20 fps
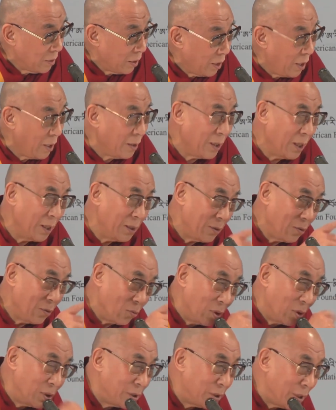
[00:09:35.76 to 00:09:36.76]
And then
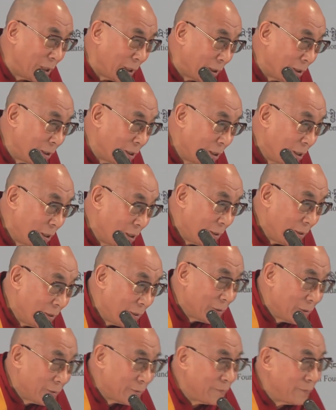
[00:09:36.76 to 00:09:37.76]
worst thing,
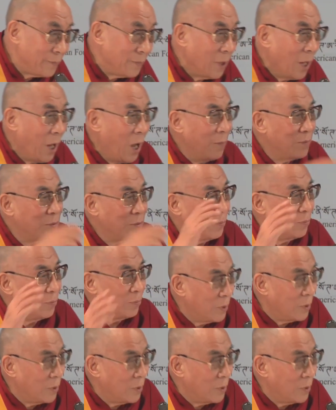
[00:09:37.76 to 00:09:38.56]
after